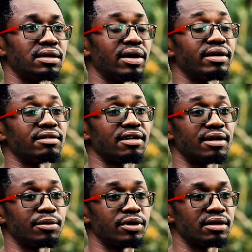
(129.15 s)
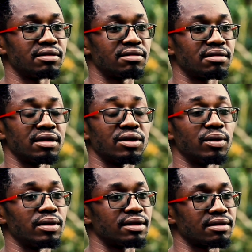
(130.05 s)
dowry ceremonies, and
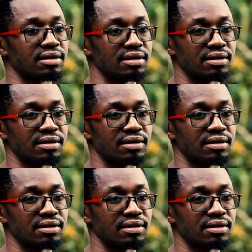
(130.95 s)
all that.